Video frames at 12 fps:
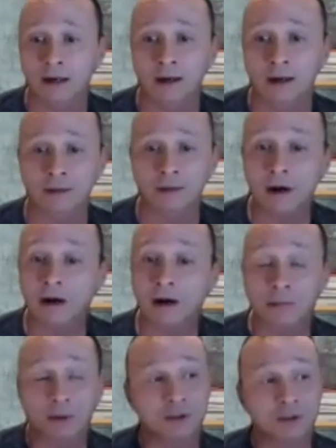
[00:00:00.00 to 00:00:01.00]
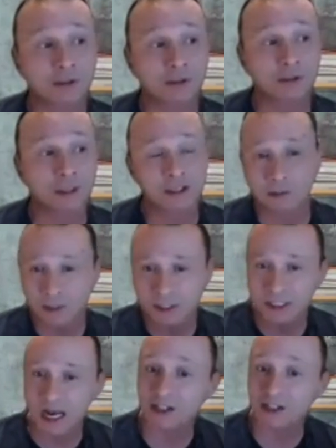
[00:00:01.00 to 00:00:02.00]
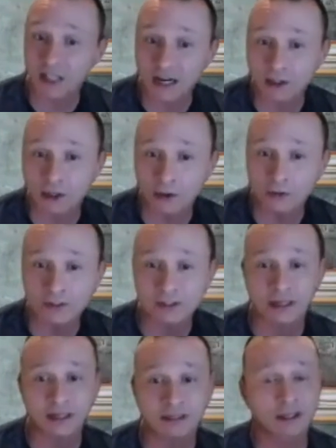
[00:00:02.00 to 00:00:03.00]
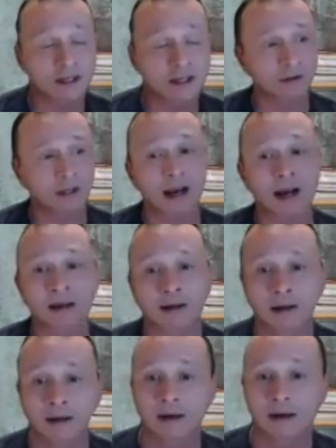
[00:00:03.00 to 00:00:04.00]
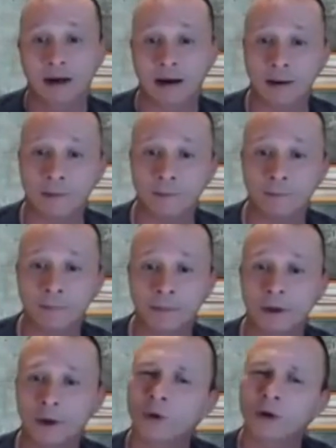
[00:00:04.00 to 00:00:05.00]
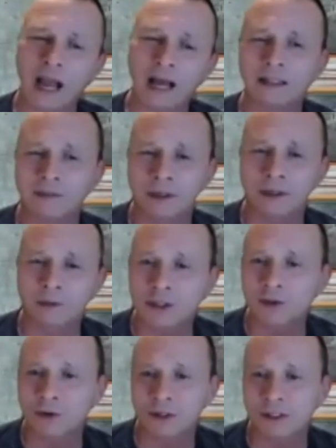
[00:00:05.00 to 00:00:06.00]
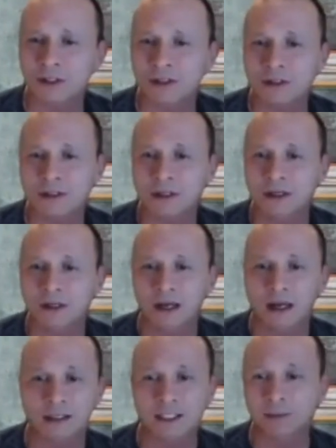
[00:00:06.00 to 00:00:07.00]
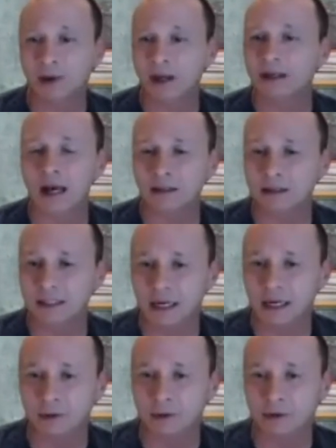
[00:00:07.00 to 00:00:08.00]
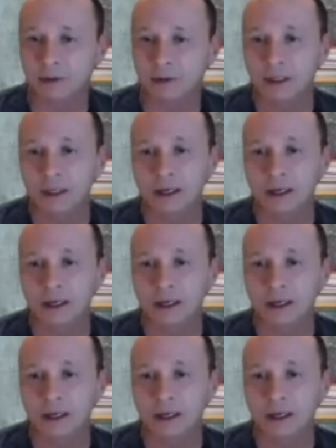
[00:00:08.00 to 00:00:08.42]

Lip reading: There are opportunities to massage that code slightly so that, we're not leaving resources and spend on the table.